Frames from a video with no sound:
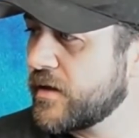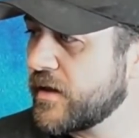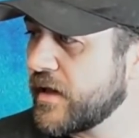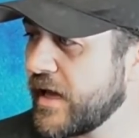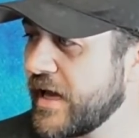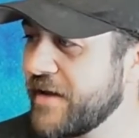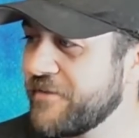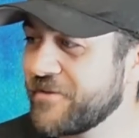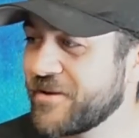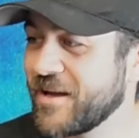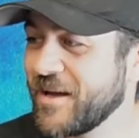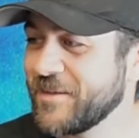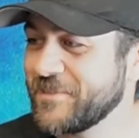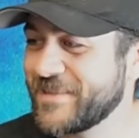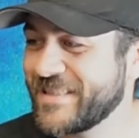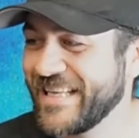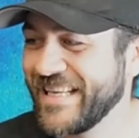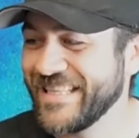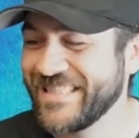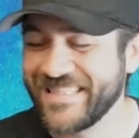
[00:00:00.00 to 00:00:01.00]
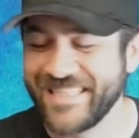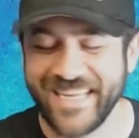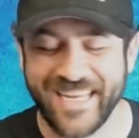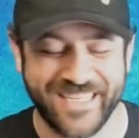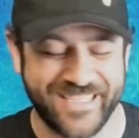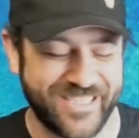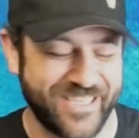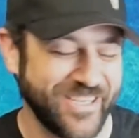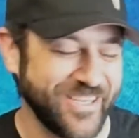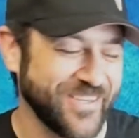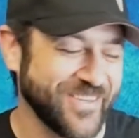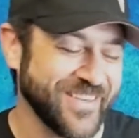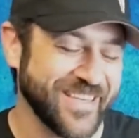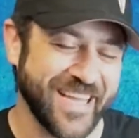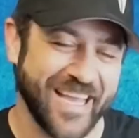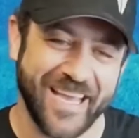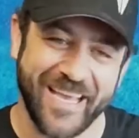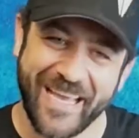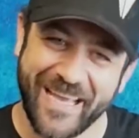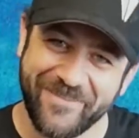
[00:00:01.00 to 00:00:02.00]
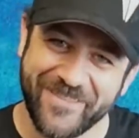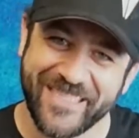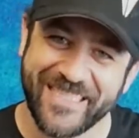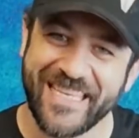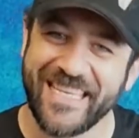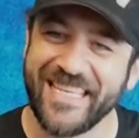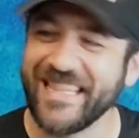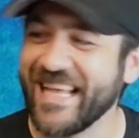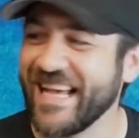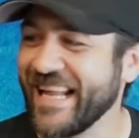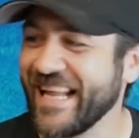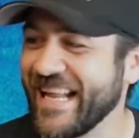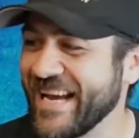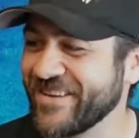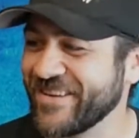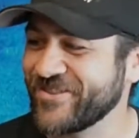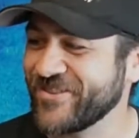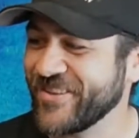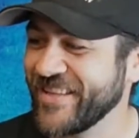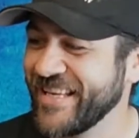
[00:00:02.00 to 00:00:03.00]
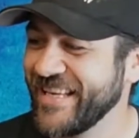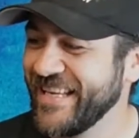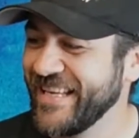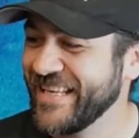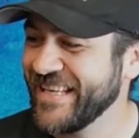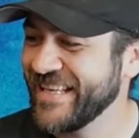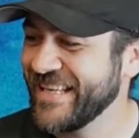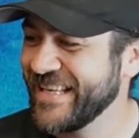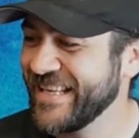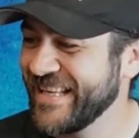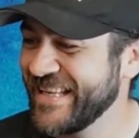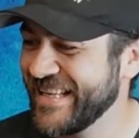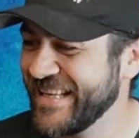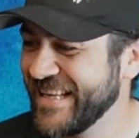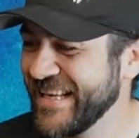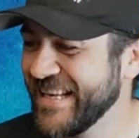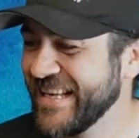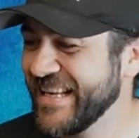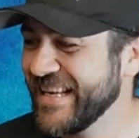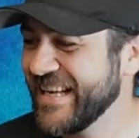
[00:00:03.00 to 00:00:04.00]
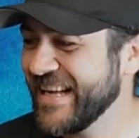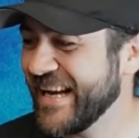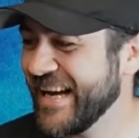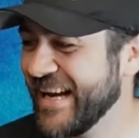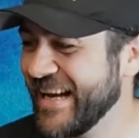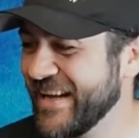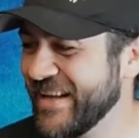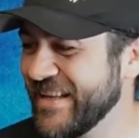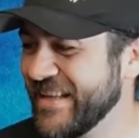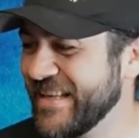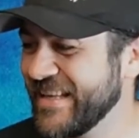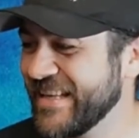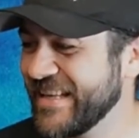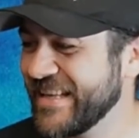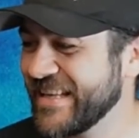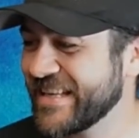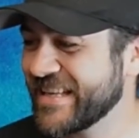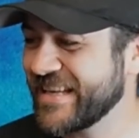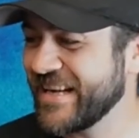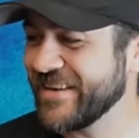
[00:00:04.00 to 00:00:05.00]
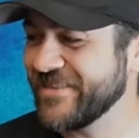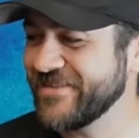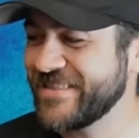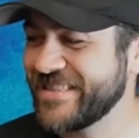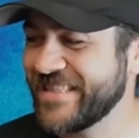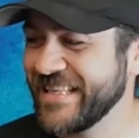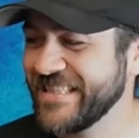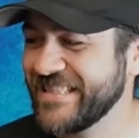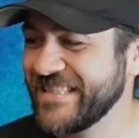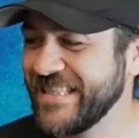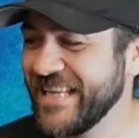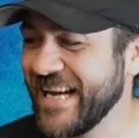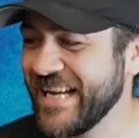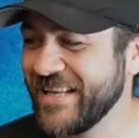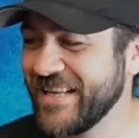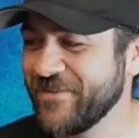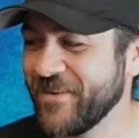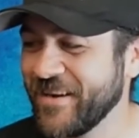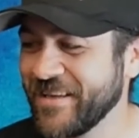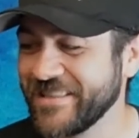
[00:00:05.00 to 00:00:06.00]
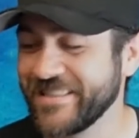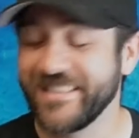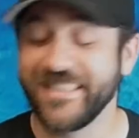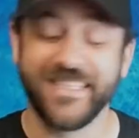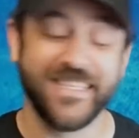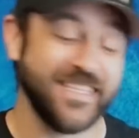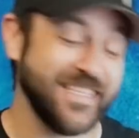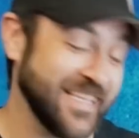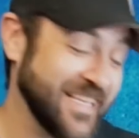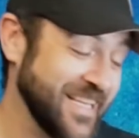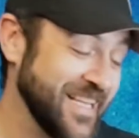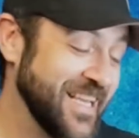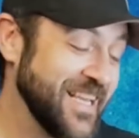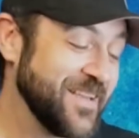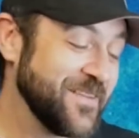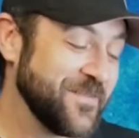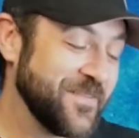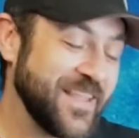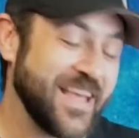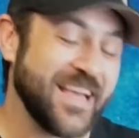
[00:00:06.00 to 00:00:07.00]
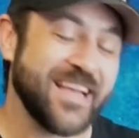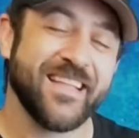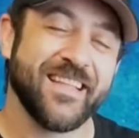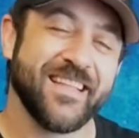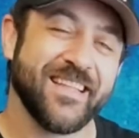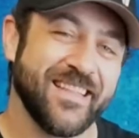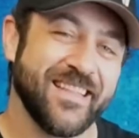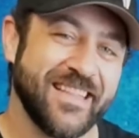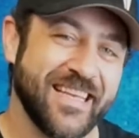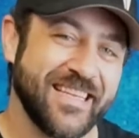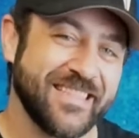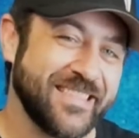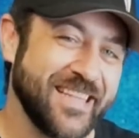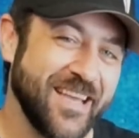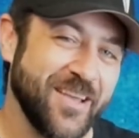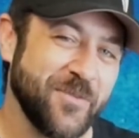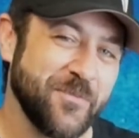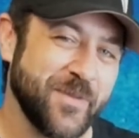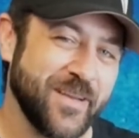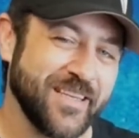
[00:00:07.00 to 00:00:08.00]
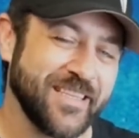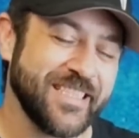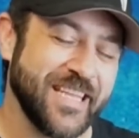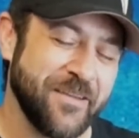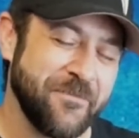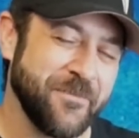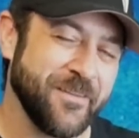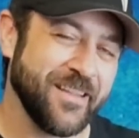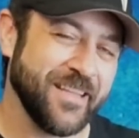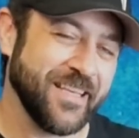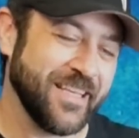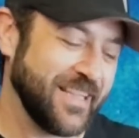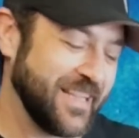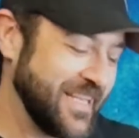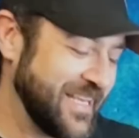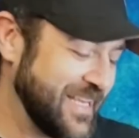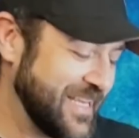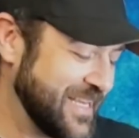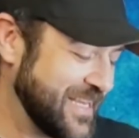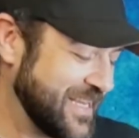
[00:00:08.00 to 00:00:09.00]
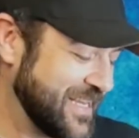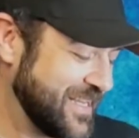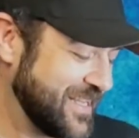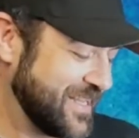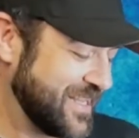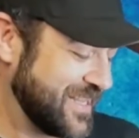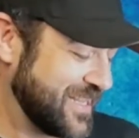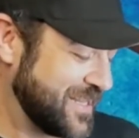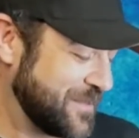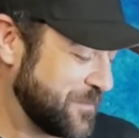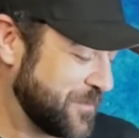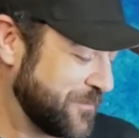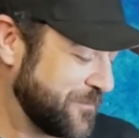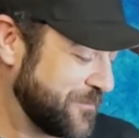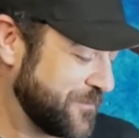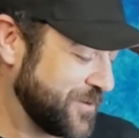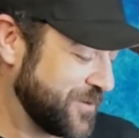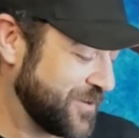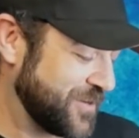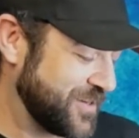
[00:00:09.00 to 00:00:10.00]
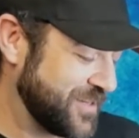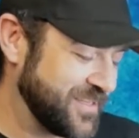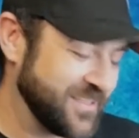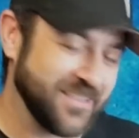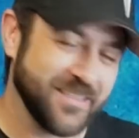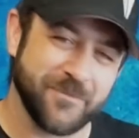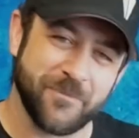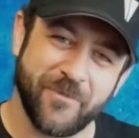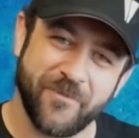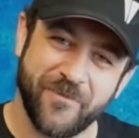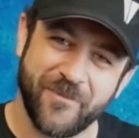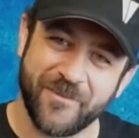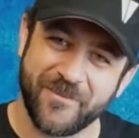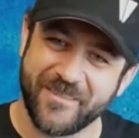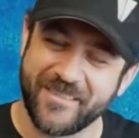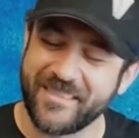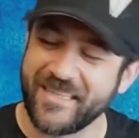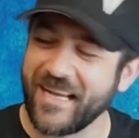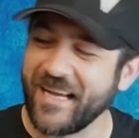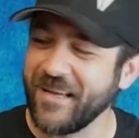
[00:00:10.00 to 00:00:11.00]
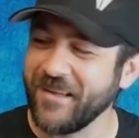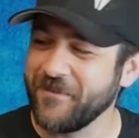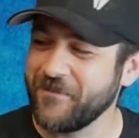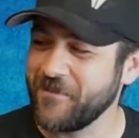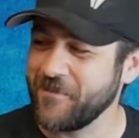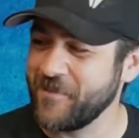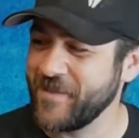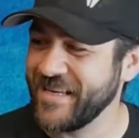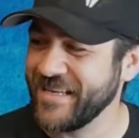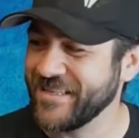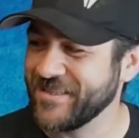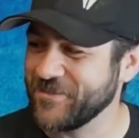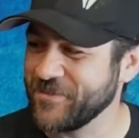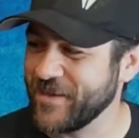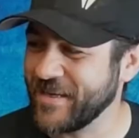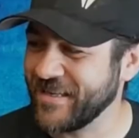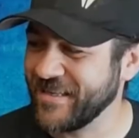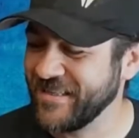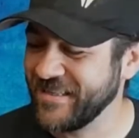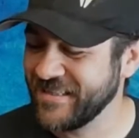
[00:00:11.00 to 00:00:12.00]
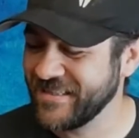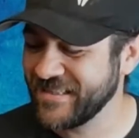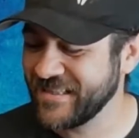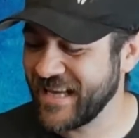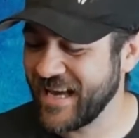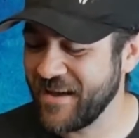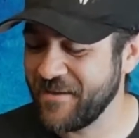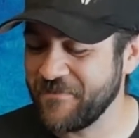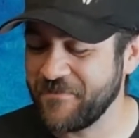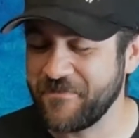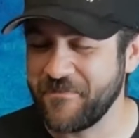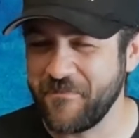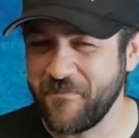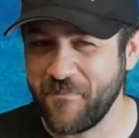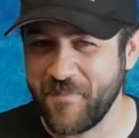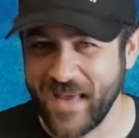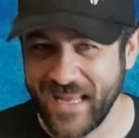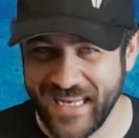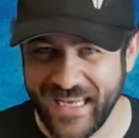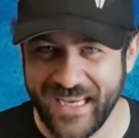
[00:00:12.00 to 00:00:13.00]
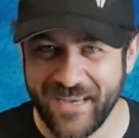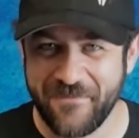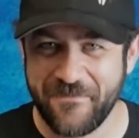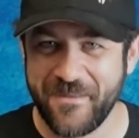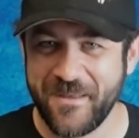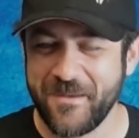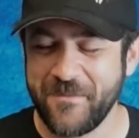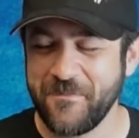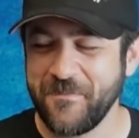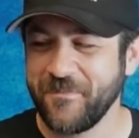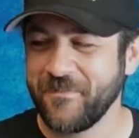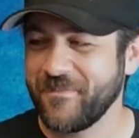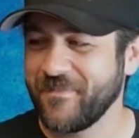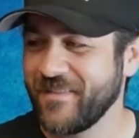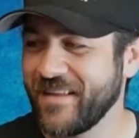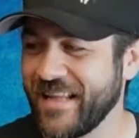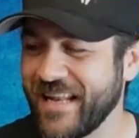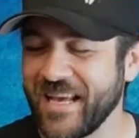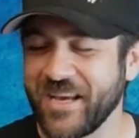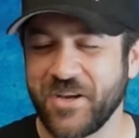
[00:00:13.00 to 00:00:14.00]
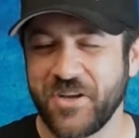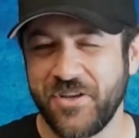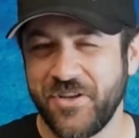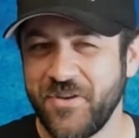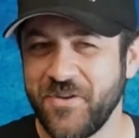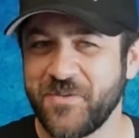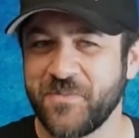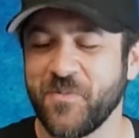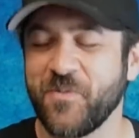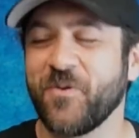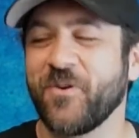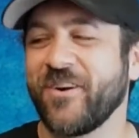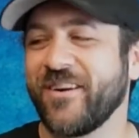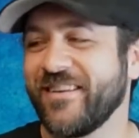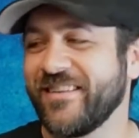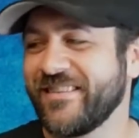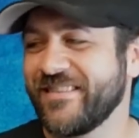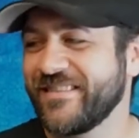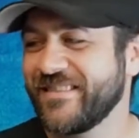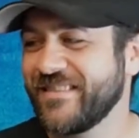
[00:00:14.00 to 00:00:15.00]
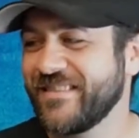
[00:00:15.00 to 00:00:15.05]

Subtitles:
have a Comp Stance tattoo. I have seen that actually. Comp Stance Yeti mug. Yeah, that style mug, definitely the preferred style for me as well. I have many of them, and I could use more.